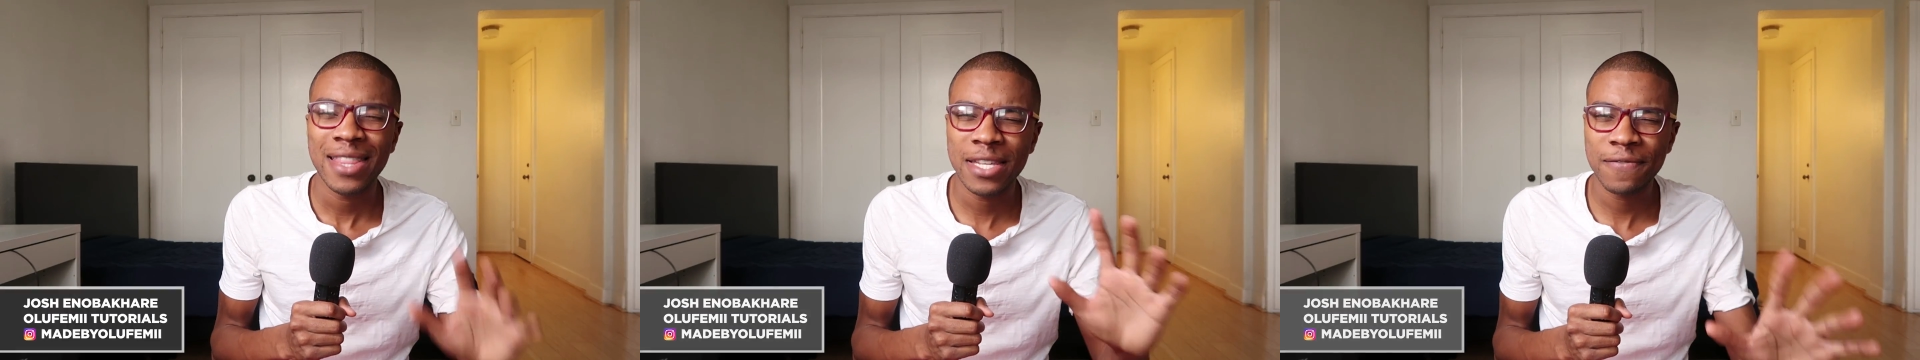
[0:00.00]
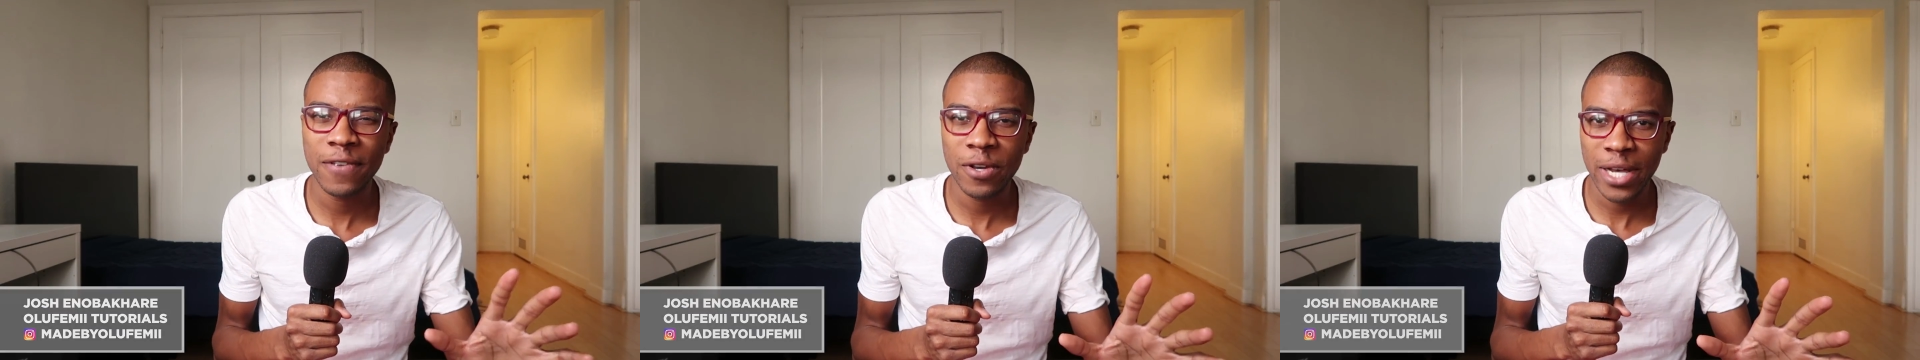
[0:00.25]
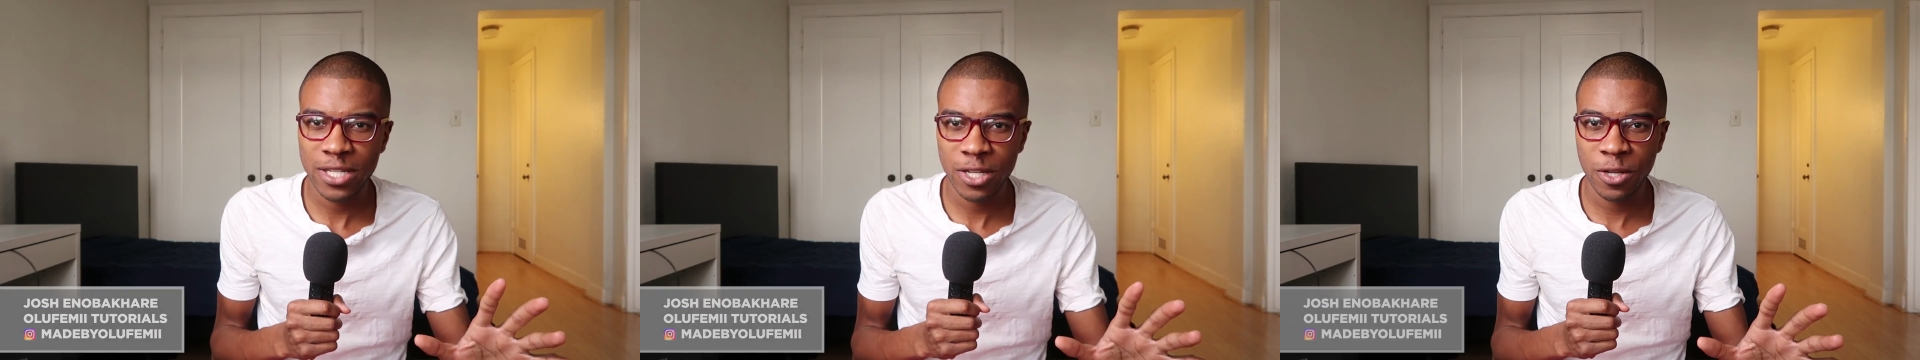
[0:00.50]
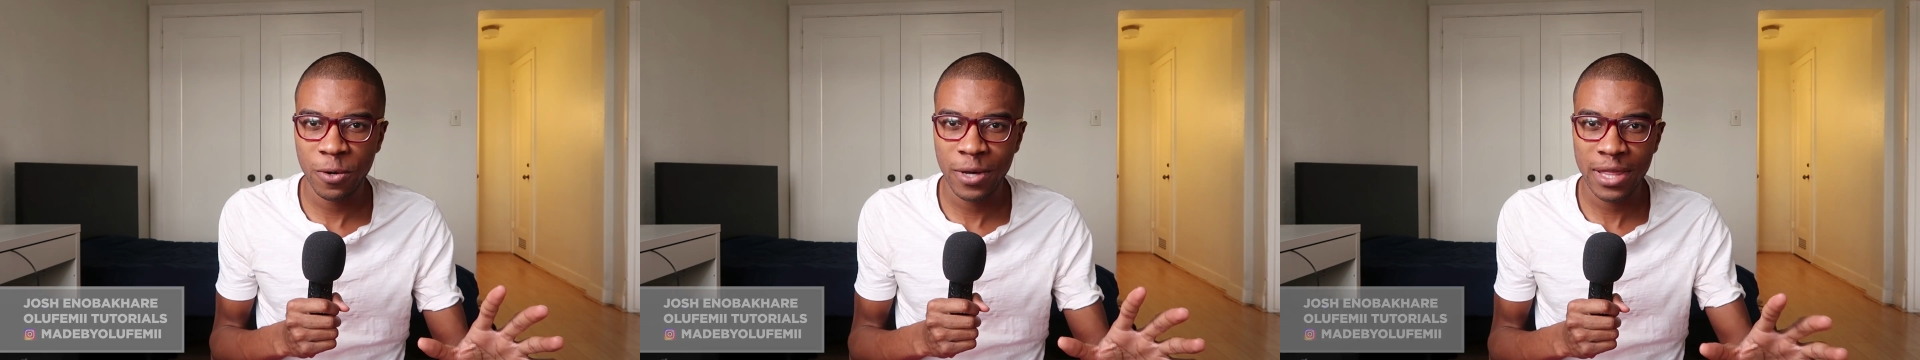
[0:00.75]
This video has to
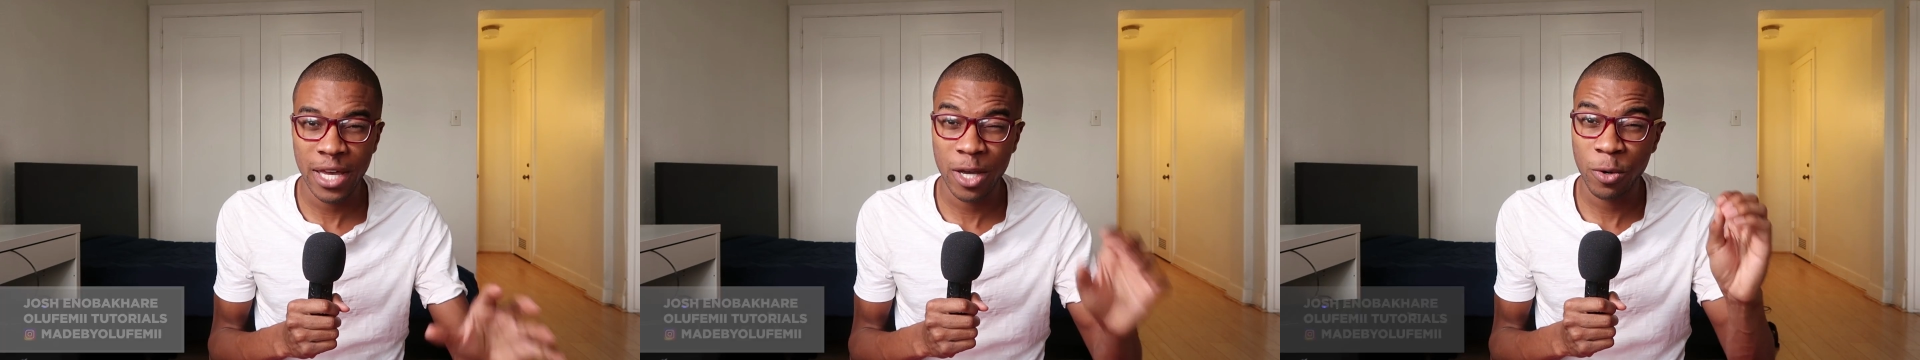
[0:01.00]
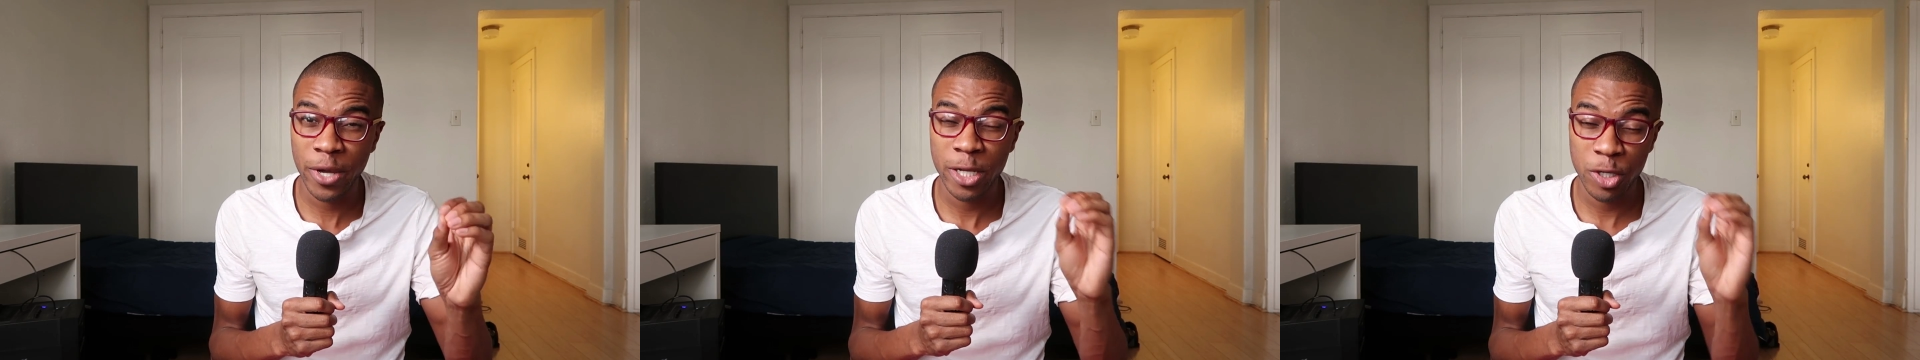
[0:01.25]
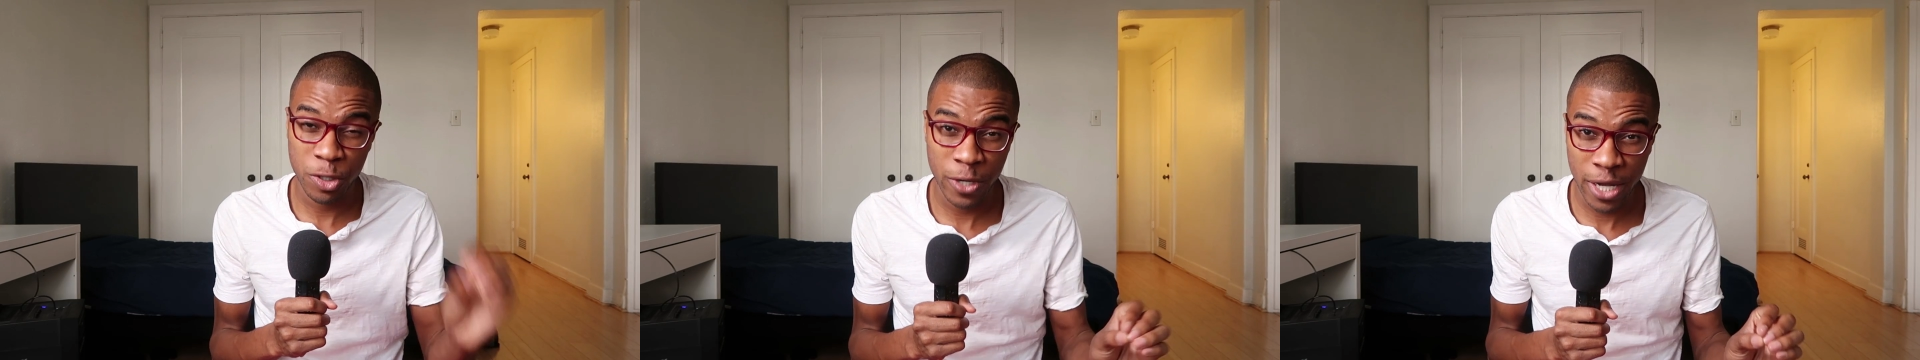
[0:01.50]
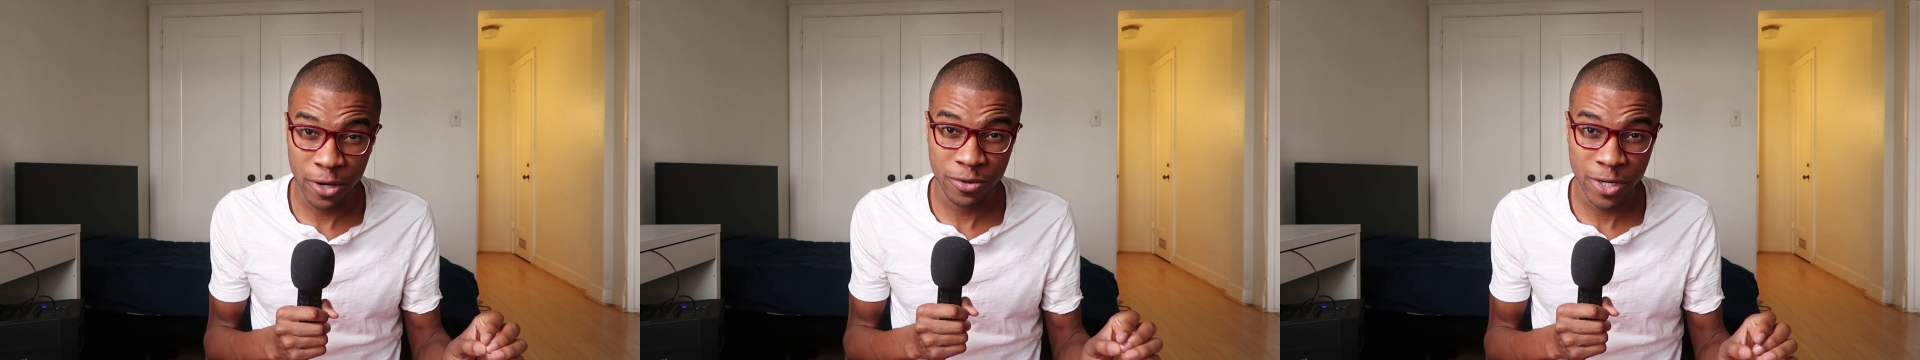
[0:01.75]
do with a quick
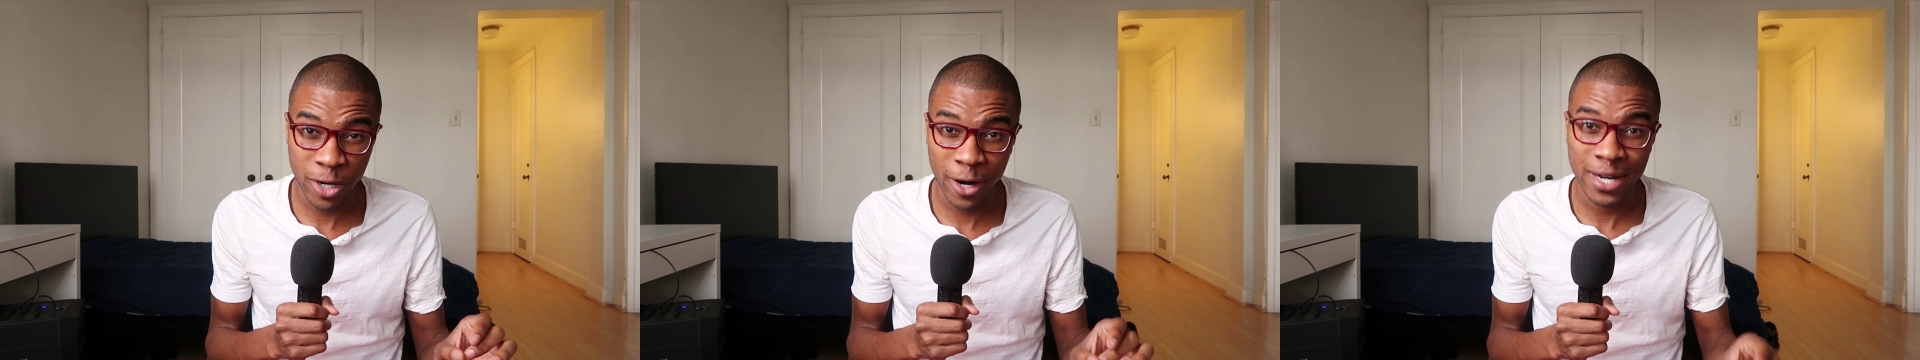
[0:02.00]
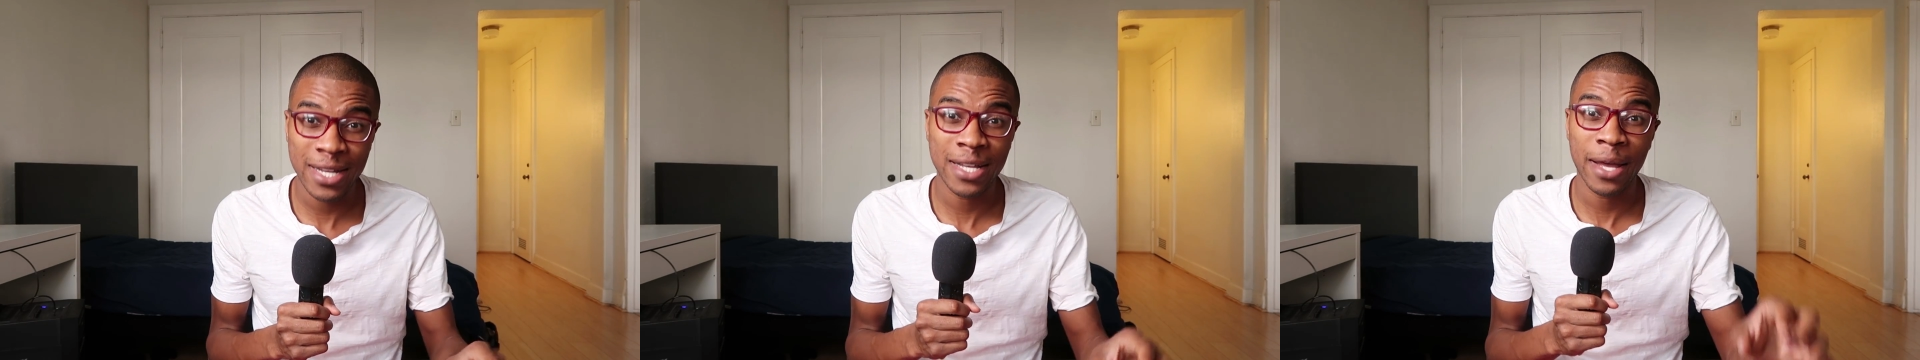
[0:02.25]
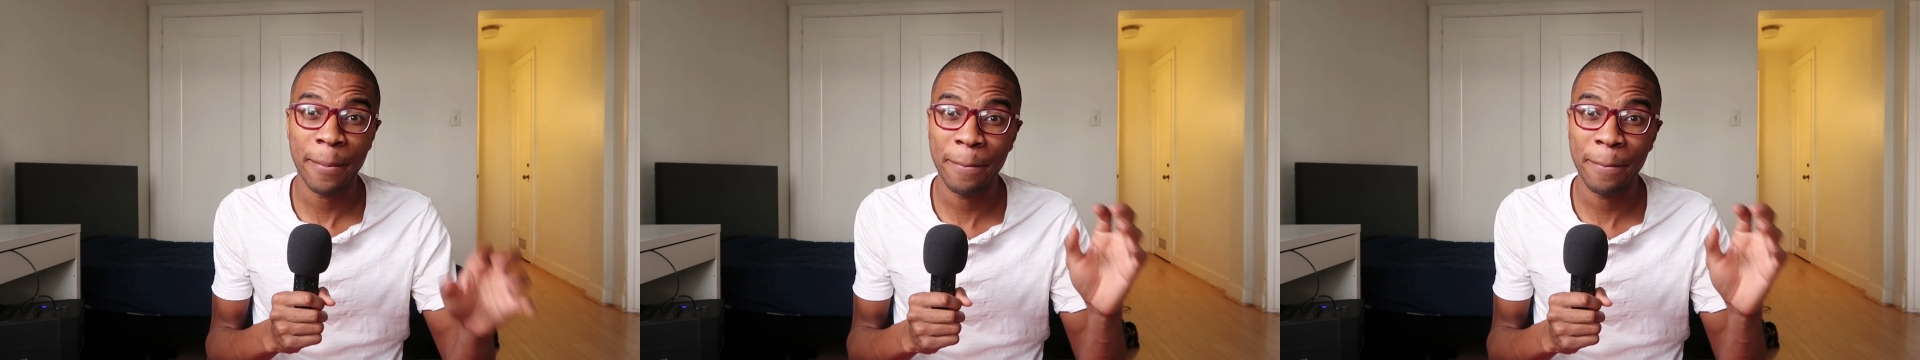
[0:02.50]
trick regarding